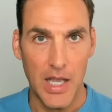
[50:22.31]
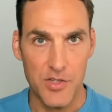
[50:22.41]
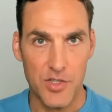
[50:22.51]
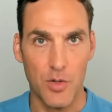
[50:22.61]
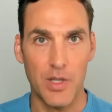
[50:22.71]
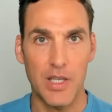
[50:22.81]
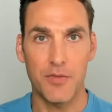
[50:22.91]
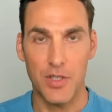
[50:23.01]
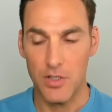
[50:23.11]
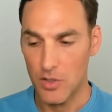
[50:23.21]
And so
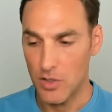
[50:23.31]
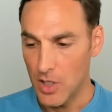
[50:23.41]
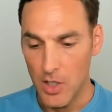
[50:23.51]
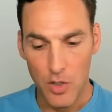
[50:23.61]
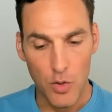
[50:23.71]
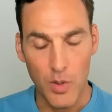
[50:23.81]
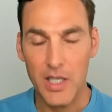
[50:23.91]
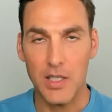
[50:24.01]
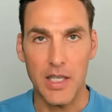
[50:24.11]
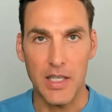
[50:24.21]
even
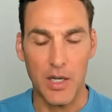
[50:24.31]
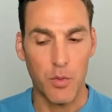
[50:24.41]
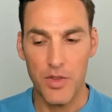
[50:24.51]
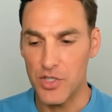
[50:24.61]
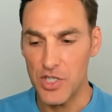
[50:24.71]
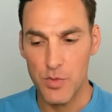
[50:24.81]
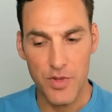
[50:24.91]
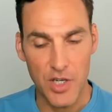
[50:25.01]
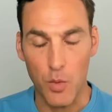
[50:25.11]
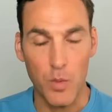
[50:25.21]
quickly,
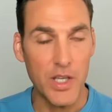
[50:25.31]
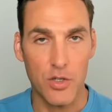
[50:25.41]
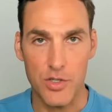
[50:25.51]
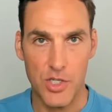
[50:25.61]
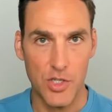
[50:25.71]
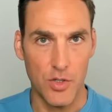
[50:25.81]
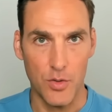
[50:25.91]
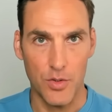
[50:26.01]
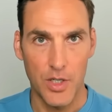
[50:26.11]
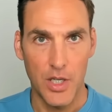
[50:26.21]
within a week or
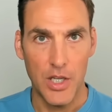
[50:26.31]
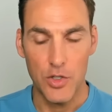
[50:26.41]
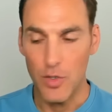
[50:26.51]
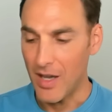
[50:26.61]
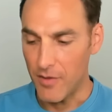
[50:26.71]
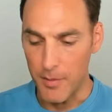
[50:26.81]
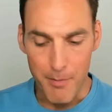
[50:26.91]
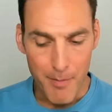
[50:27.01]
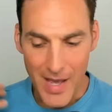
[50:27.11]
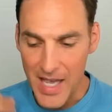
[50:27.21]
two, you have a
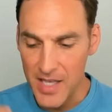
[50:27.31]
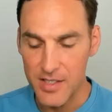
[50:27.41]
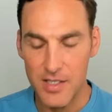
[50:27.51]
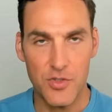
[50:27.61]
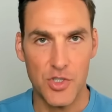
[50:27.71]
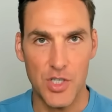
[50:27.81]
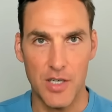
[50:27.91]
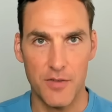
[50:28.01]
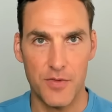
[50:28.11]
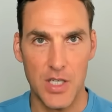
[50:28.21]
massive
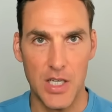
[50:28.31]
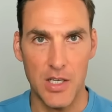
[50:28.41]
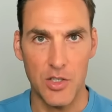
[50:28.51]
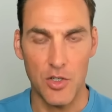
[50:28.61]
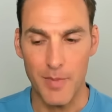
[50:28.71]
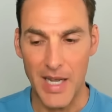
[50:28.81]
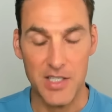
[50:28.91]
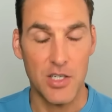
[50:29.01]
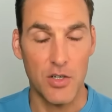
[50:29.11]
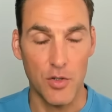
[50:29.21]
shift in your
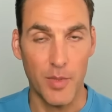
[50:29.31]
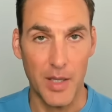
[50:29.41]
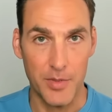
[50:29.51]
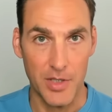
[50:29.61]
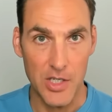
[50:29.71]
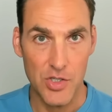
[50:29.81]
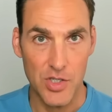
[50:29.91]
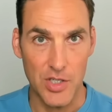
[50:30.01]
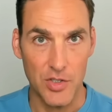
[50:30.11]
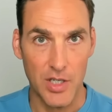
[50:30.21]
bacterial
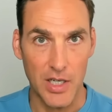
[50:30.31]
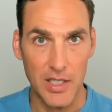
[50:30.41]
population in your gut.